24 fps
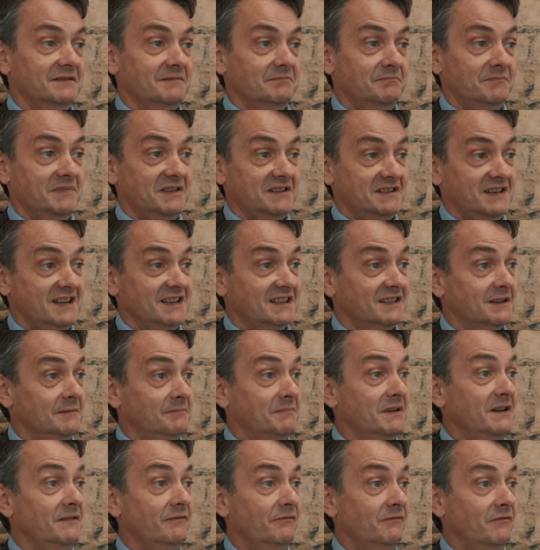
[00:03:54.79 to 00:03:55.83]
business had
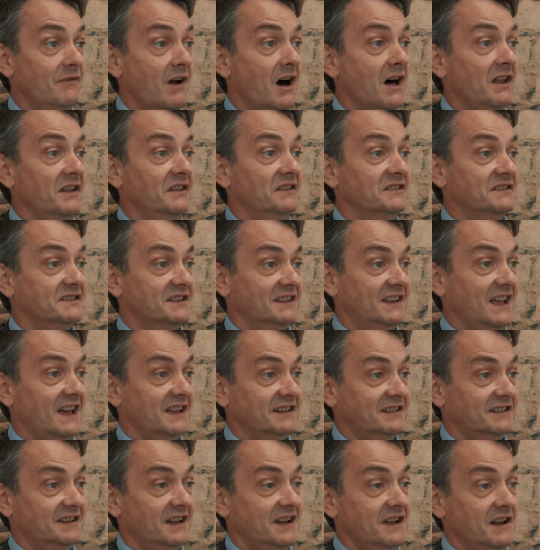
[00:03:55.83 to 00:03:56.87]
been run to
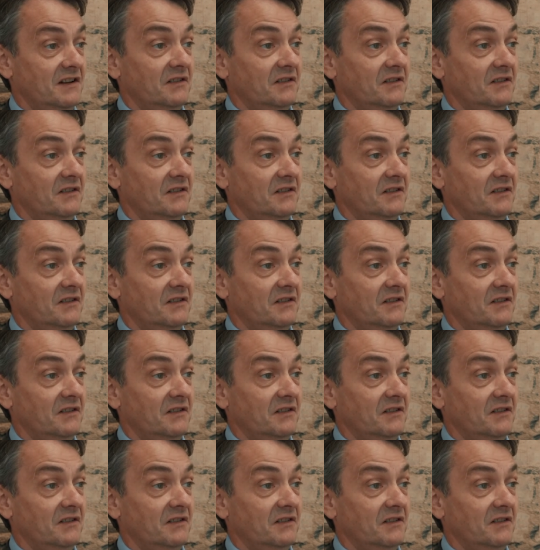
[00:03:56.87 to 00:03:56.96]
that day.